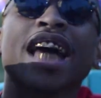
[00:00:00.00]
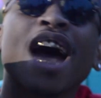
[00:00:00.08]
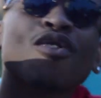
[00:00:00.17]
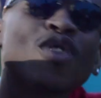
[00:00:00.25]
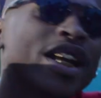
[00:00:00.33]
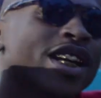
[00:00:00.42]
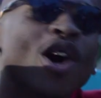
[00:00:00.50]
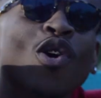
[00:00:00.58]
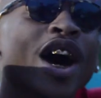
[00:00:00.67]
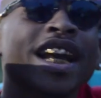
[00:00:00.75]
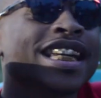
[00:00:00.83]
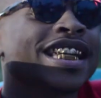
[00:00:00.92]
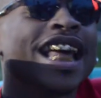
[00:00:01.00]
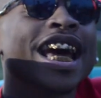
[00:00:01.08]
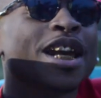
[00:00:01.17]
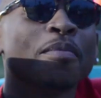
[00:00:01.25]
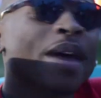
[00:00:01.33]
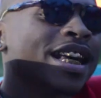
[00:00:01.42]
I really don't
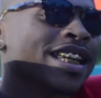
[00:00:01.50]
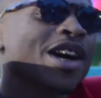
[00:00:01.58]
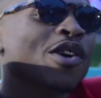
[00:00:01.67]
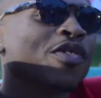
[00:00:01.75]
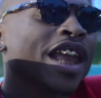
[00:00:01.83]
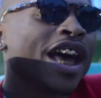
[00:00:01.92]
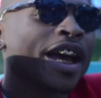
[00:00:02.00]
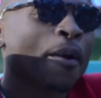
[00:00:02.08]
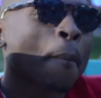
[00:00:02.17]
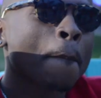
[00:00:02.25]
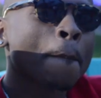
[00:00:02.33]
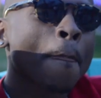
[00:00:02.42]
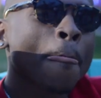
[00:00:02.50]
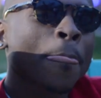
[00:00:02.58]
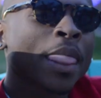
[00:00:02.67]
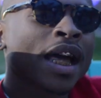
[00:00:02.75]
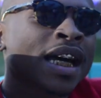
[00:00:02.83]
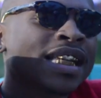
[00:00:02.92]
understand it myself. Like,
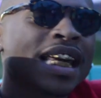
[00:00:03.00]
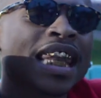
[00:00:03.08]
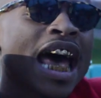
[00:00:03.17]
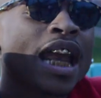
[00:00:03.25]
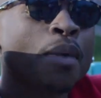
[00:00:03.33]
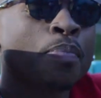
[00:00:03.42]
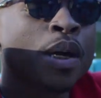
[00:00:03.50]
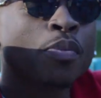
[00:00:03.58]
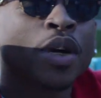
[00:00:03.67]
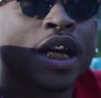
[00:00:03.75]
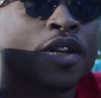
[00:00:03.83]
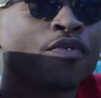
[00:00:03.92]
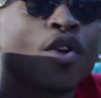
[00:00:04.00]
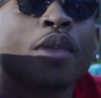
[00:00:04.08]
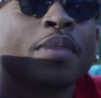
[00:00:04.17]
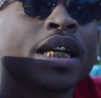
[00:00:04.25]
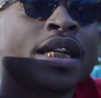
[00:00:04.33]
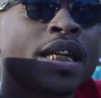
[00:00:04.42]
cause a lot of people that's
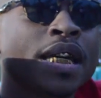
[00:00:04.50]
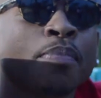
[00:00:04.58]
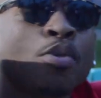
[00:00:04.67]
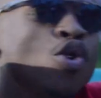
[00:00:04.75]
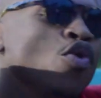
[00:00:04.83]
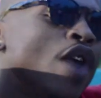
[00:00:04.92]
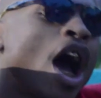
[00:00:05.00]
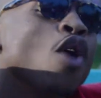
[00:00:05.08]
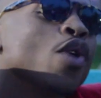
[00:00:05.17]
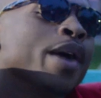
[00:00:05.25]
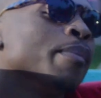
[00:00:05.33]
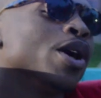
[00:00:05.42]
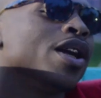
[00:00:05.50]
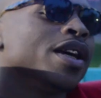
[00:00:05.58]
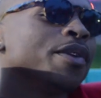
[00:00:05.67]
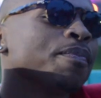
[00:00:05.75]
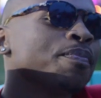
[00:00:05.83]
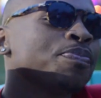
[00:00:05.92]
from DC move out in
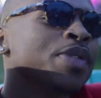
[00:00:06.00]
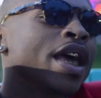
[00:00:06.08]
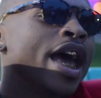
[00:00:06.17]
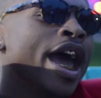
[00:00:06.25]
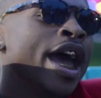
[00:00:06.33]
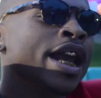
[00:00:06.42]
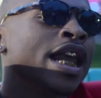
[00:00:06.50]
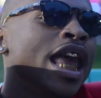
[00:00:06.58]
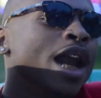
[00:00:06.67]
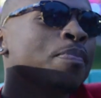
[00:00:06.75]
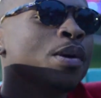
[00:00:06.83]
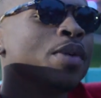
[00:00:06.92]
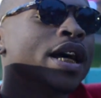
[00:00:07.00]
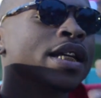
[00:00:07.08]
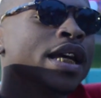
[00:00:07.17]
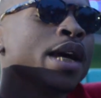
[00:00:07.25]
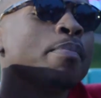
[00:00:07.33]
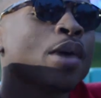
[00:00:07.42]
Maryland. And a lot of people
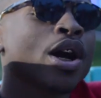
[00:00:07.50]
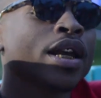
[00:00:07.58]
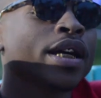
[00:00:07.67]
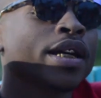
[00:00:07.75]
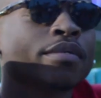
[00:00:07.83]
that's in Maryland,